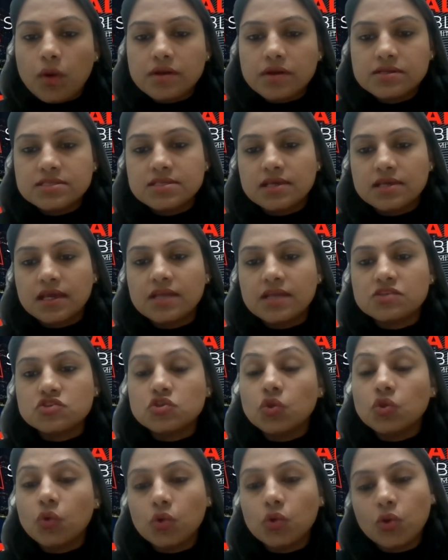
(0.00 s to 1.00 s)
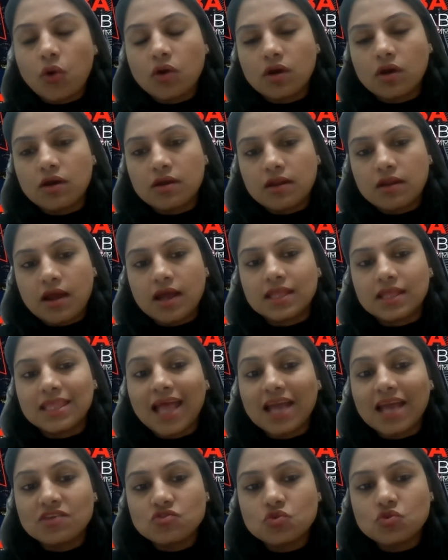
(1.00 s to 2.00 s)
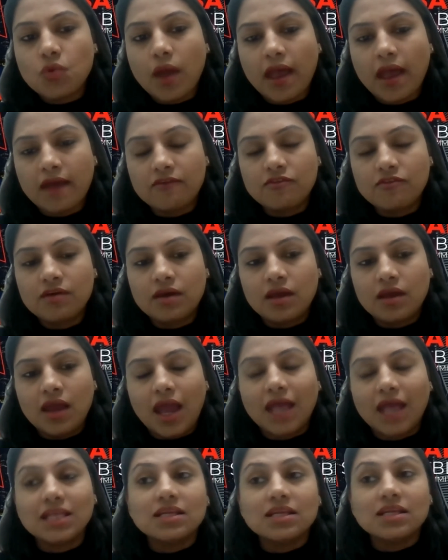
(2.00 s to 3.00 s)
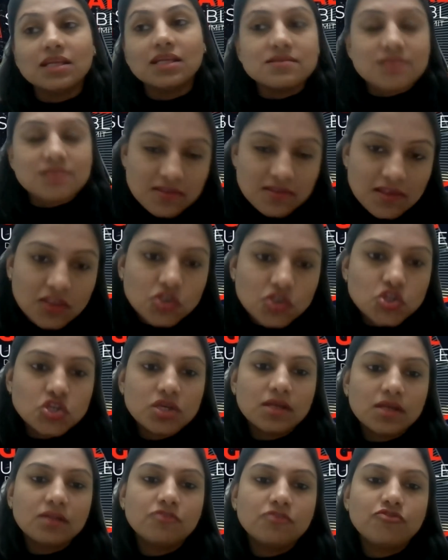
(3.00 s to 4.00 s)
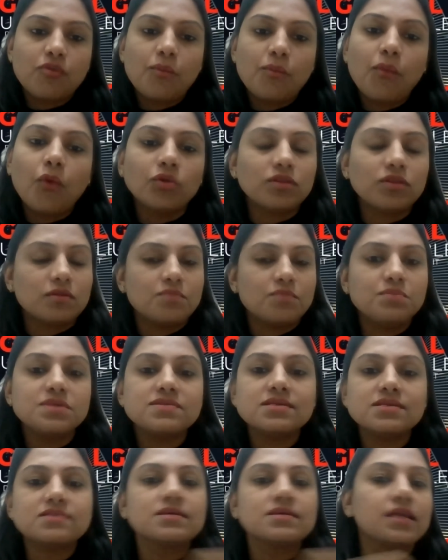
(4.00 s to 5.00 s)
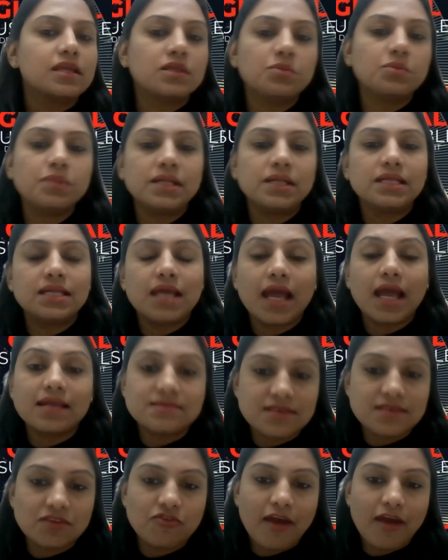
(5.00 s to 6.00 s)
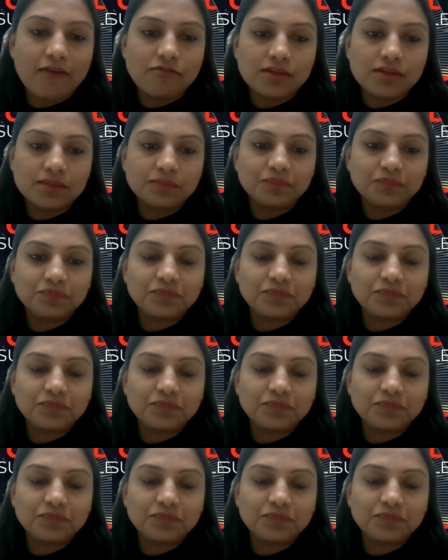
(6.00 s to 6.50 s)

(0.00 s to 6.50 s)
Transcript: words, it's no longer a nice to have, and it is essential for both business credibility and survival.